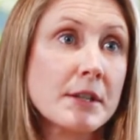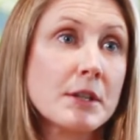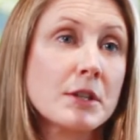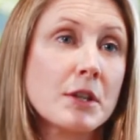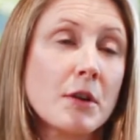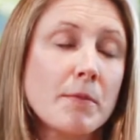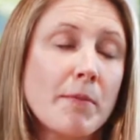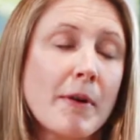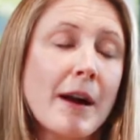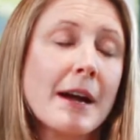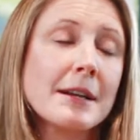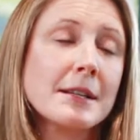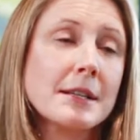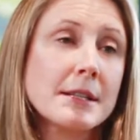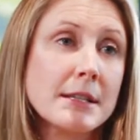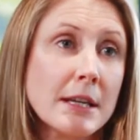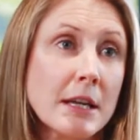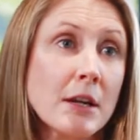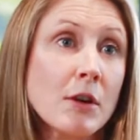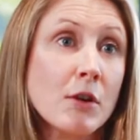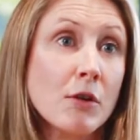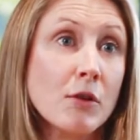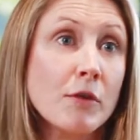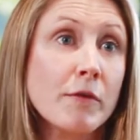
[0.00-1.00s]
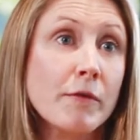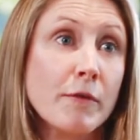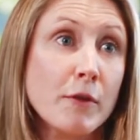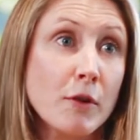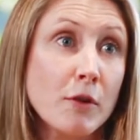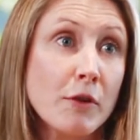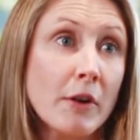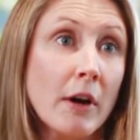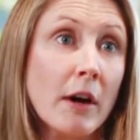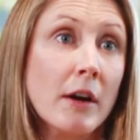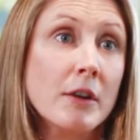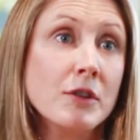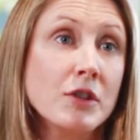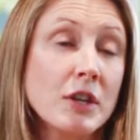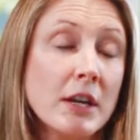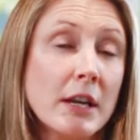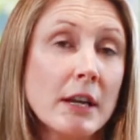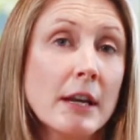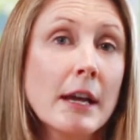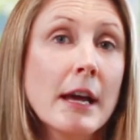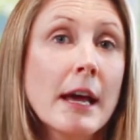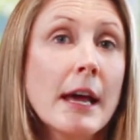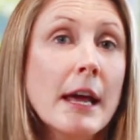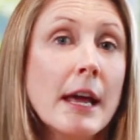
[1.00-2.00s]
So practicing good food hygiene
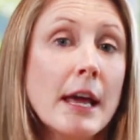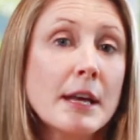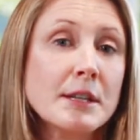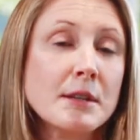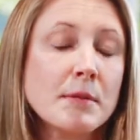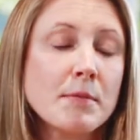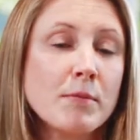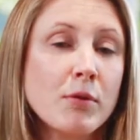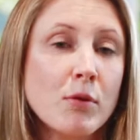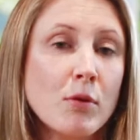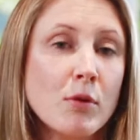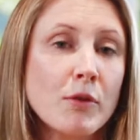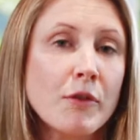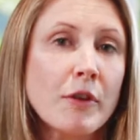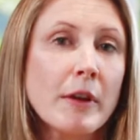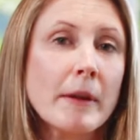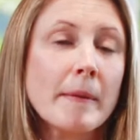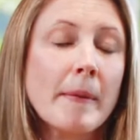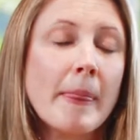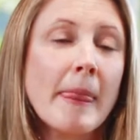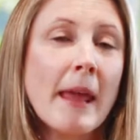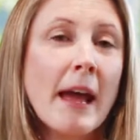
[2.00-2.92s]
is important.